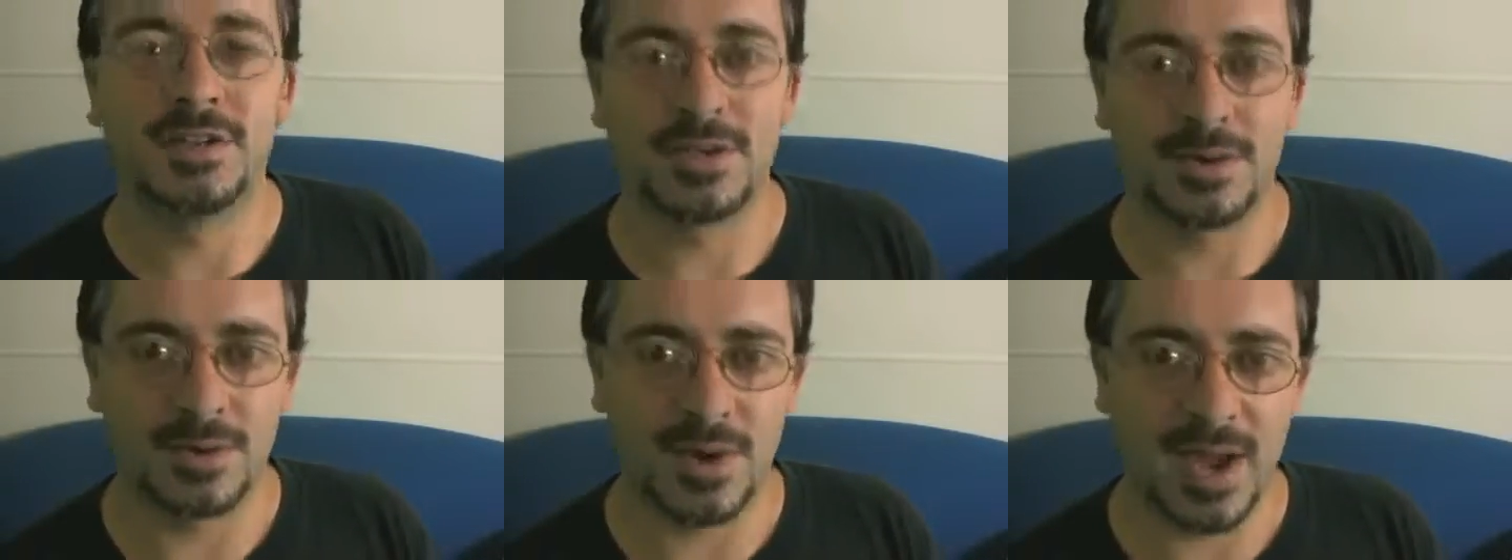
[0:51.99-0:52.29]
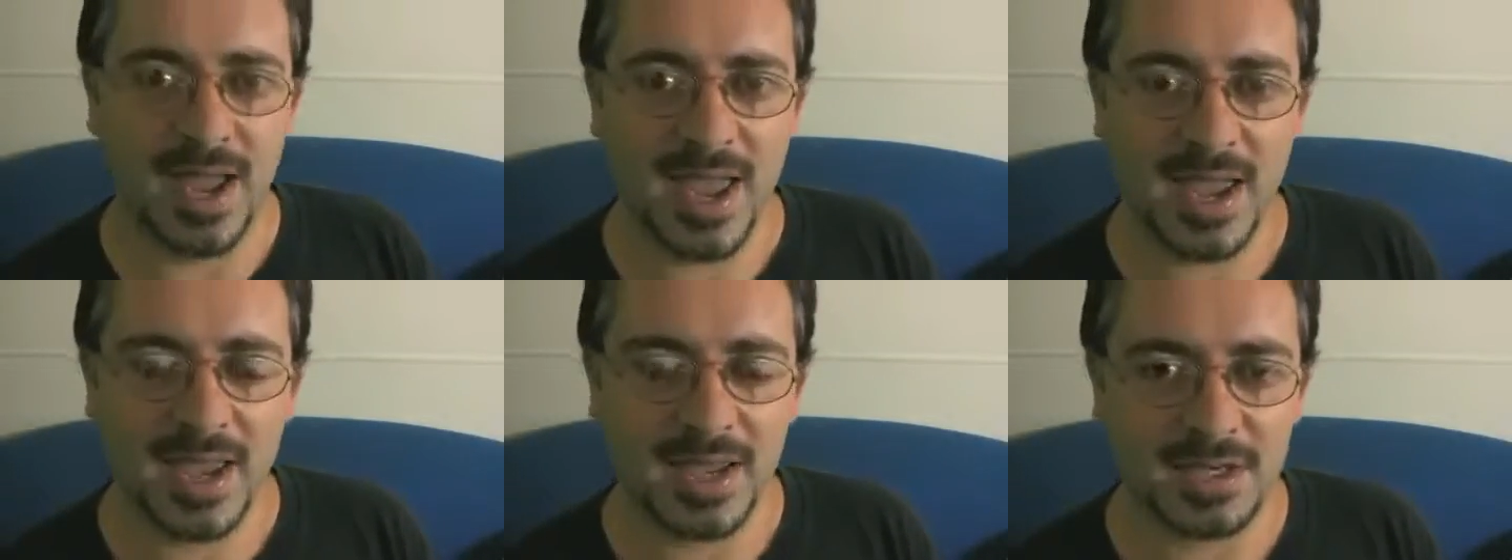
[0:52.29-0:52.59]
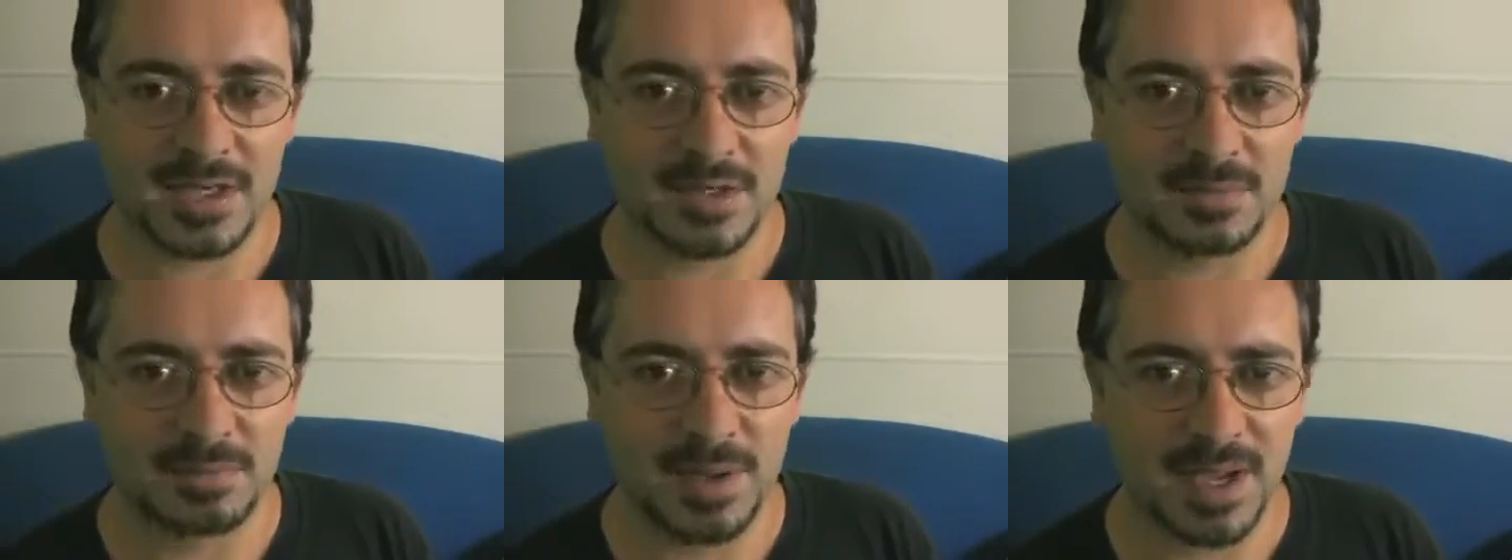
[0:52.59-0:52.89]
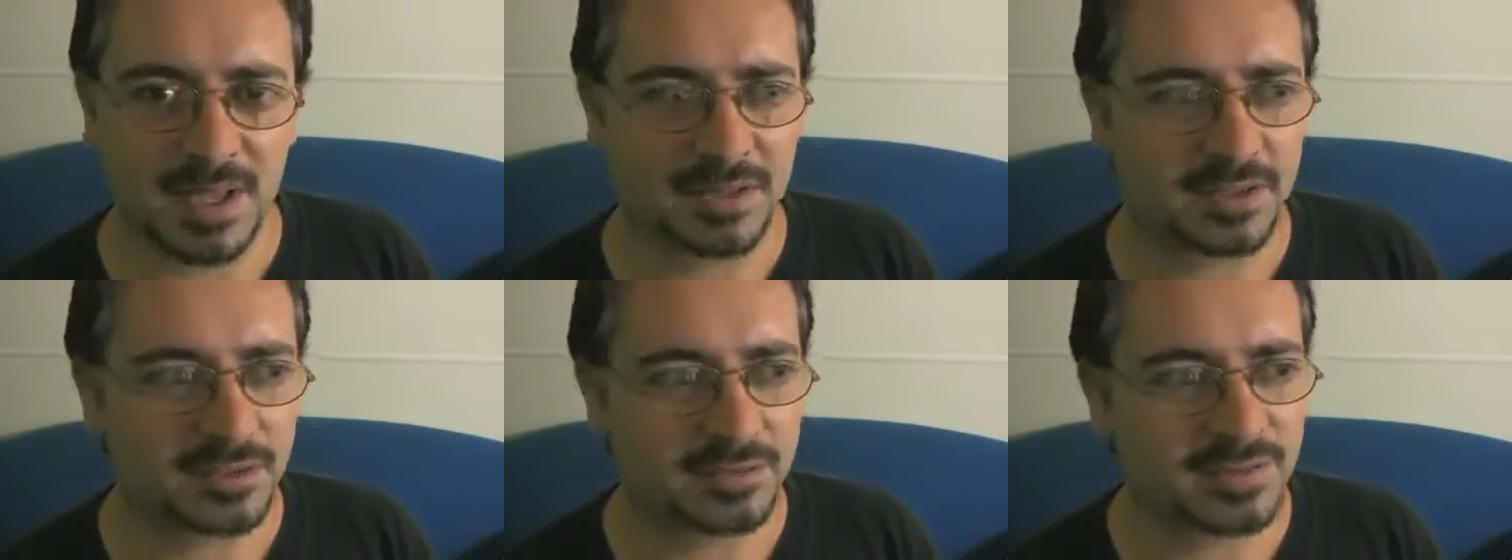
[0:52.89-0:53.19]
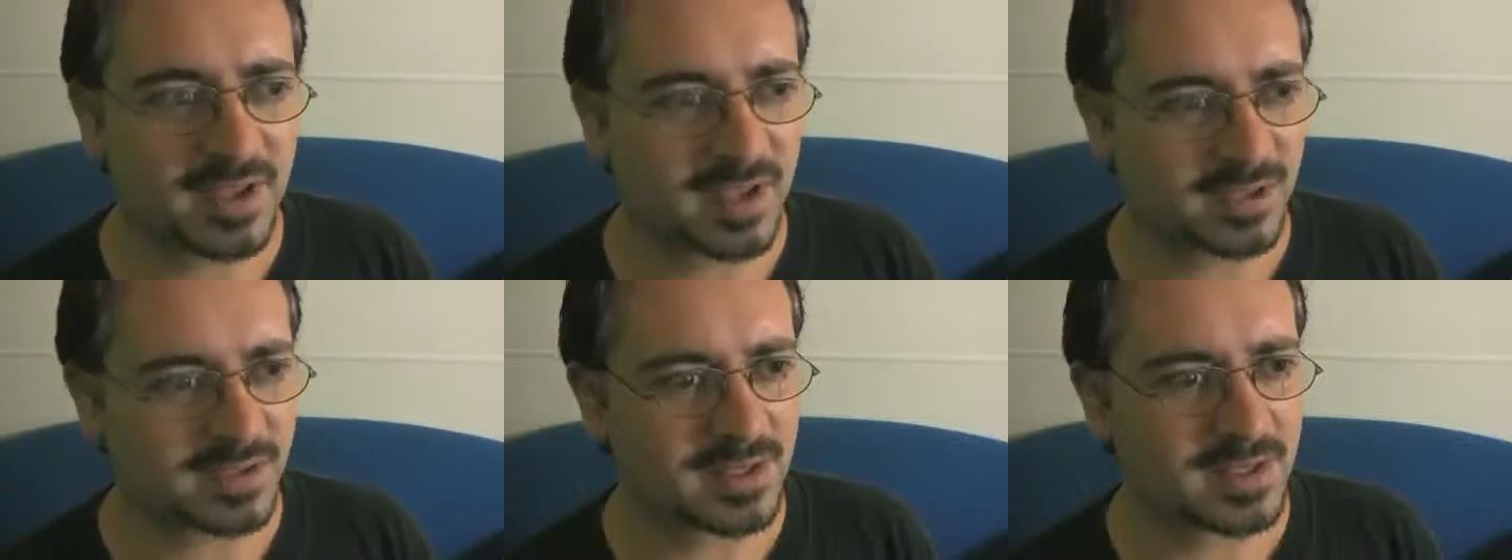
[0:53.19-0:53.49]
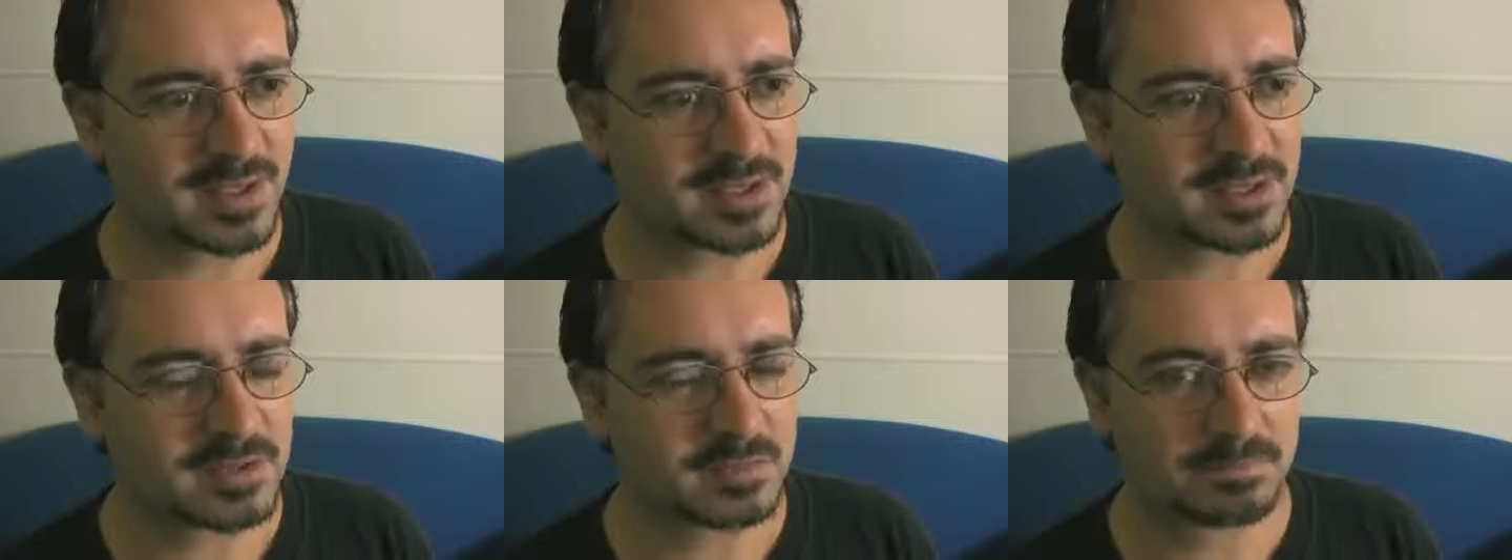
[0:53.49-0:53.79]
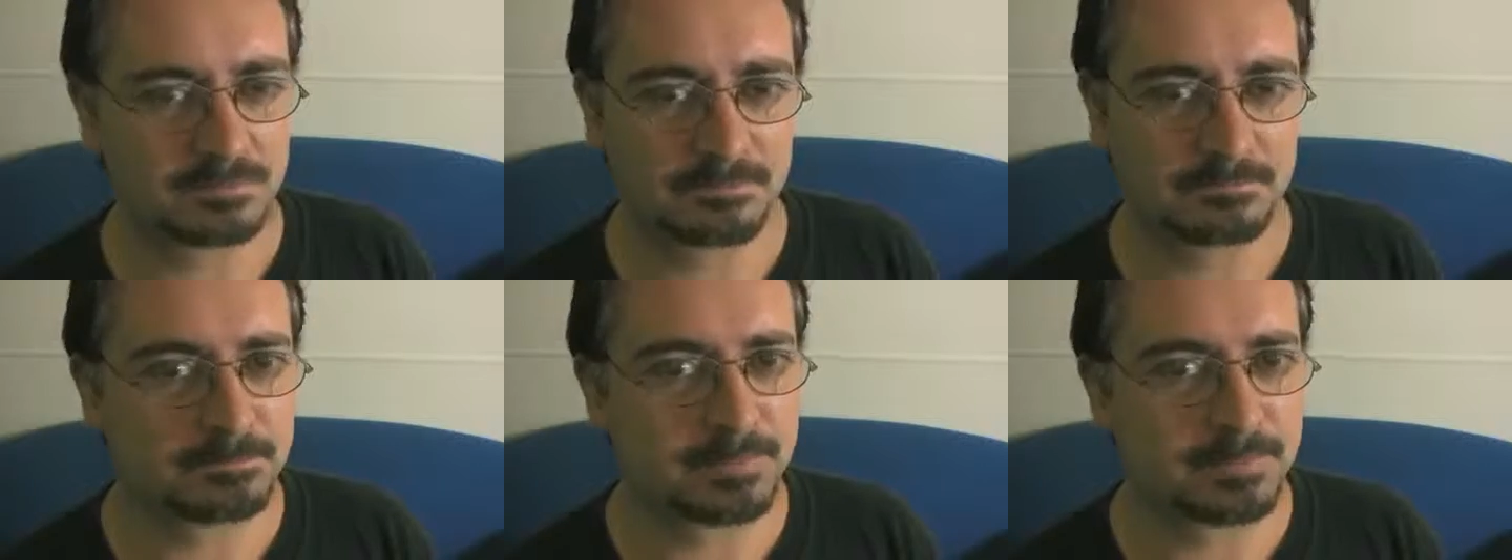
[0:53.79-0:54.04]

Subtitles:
you had. But the fact is,